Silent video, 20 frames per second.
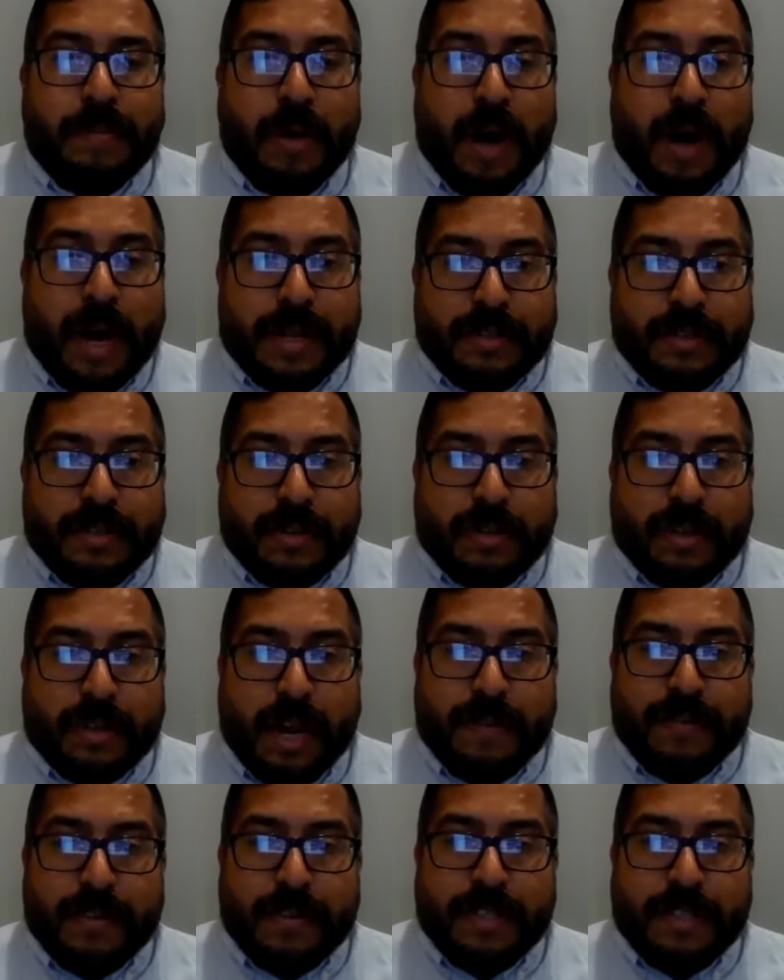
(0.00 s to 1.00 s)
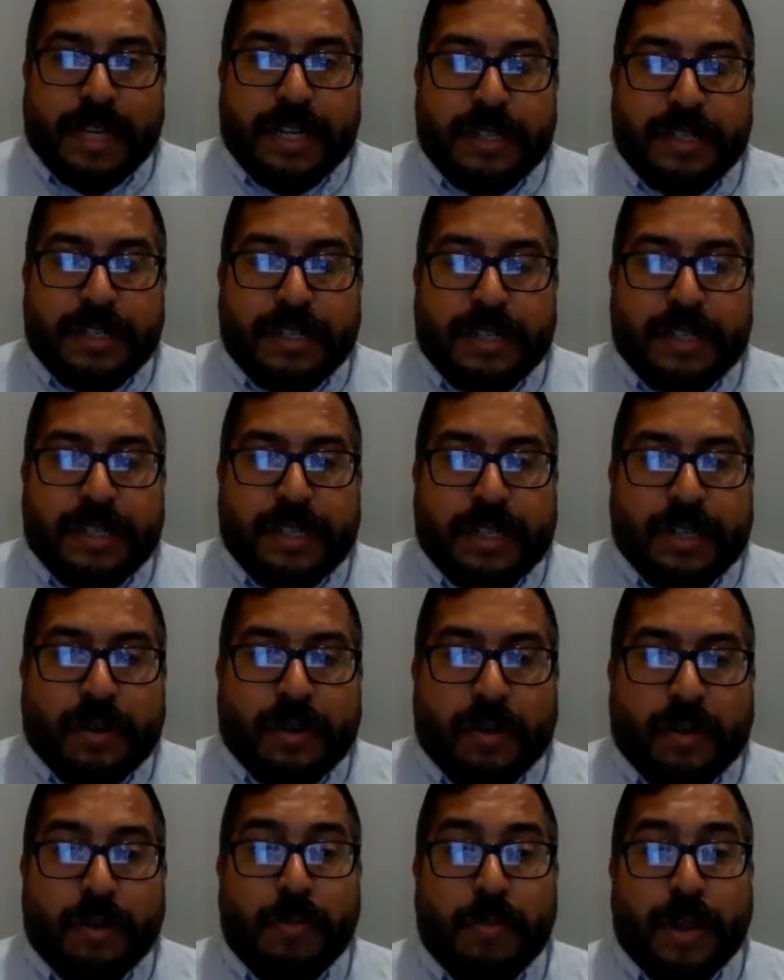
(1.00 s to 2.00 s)
pause her conversation
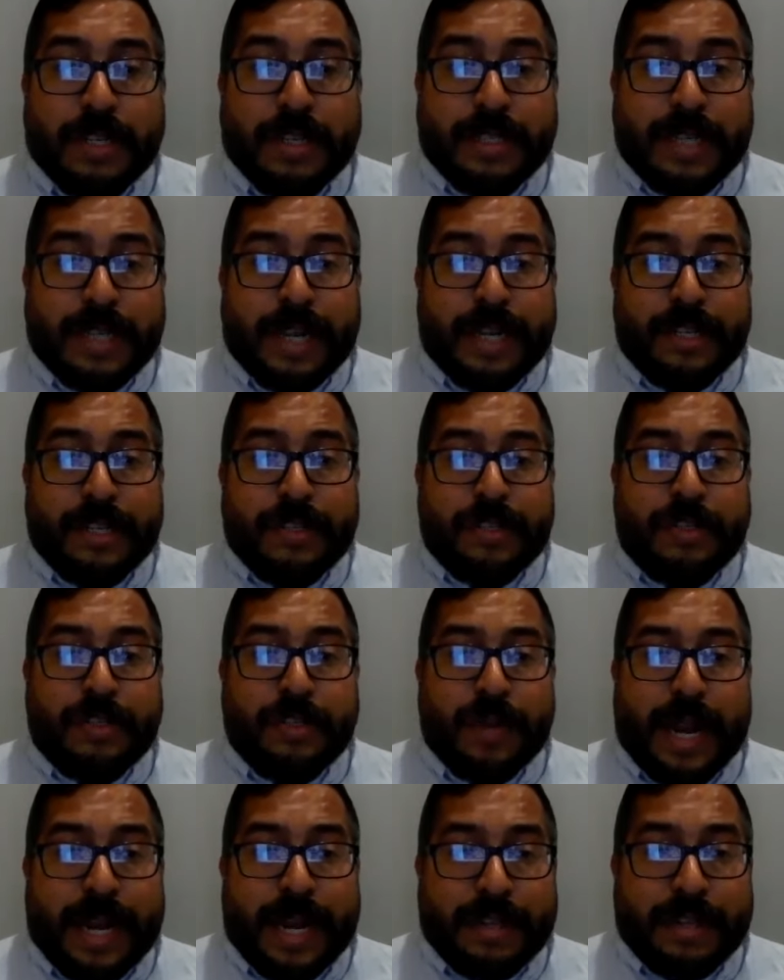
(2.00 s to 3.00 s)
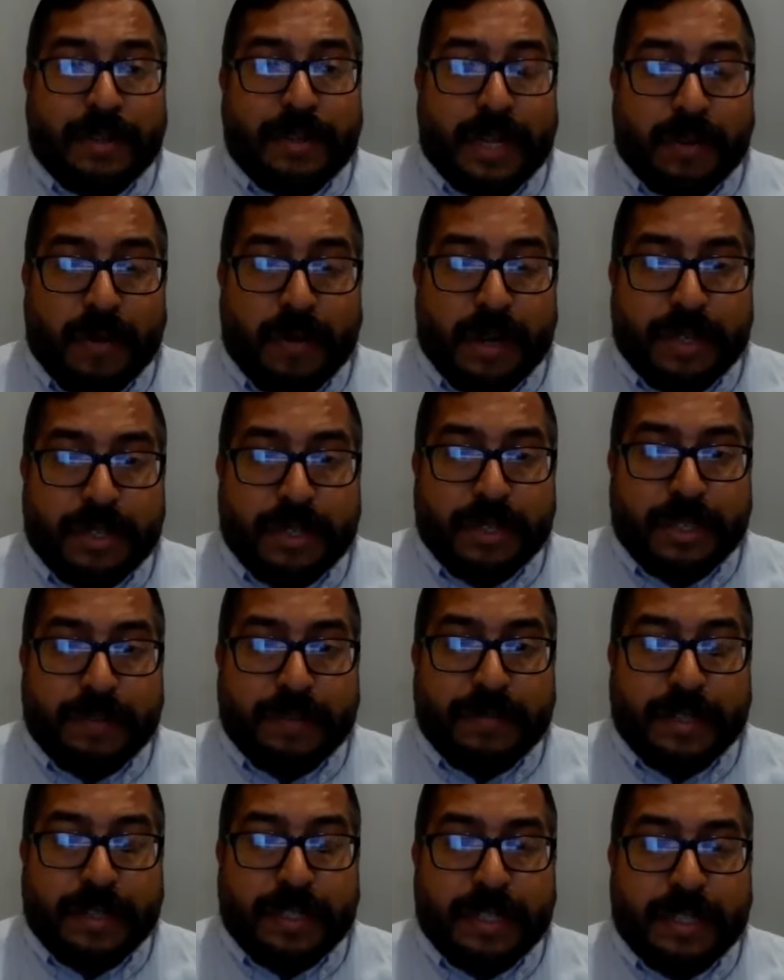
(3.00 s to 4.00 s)
or her presentation to answer that question if
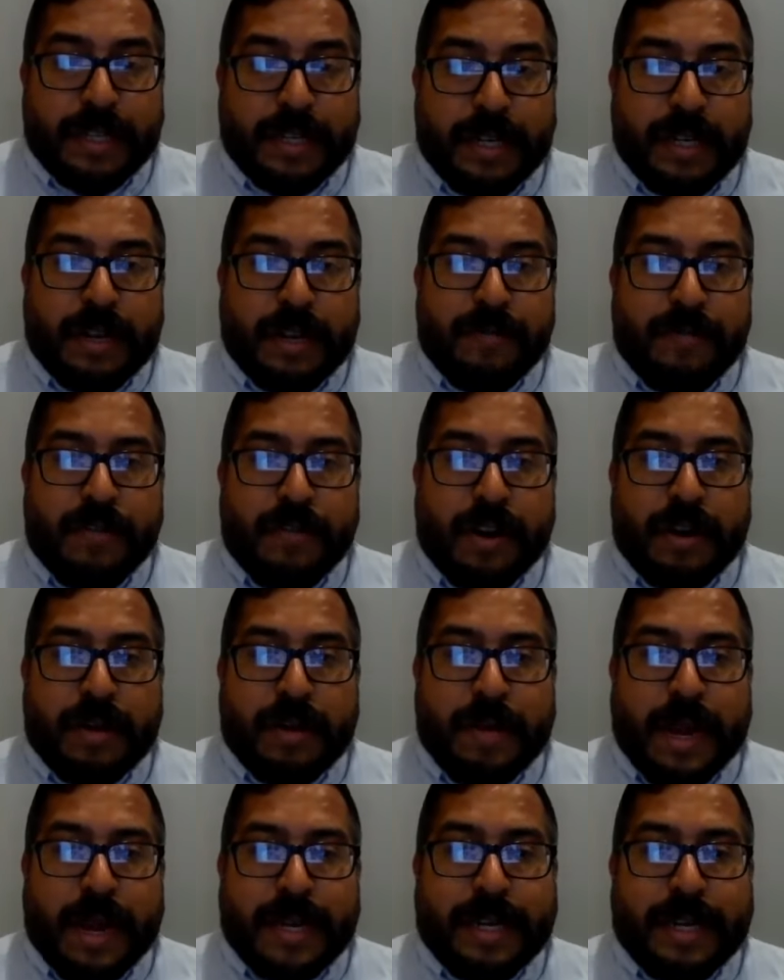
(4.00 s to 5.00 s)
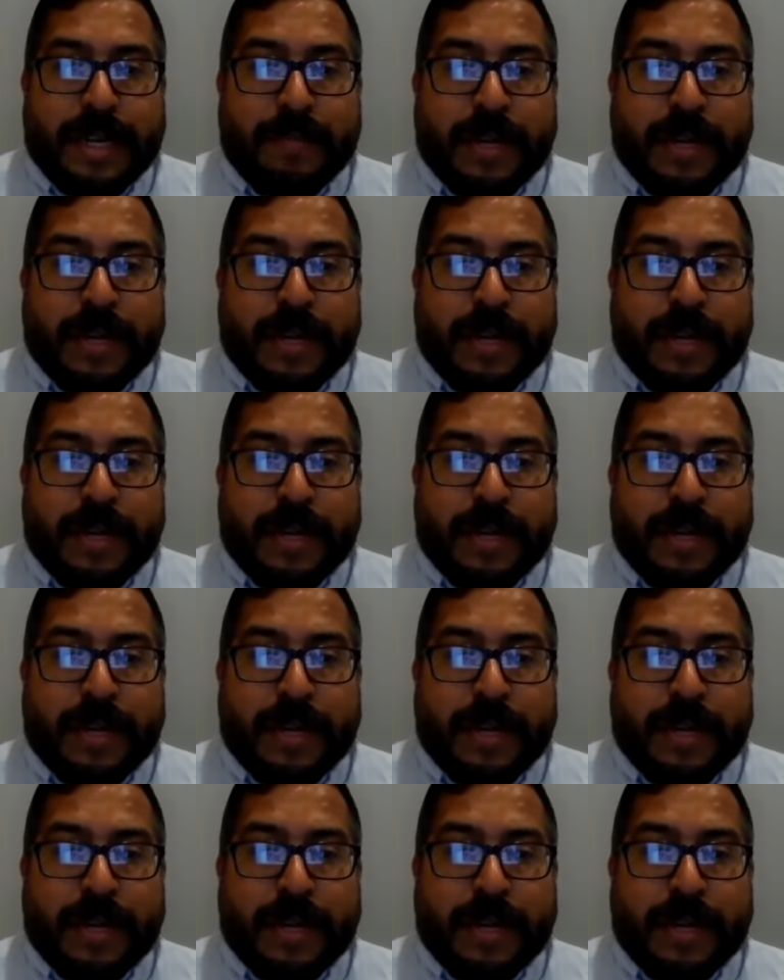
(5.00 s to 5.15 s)
it's very pending.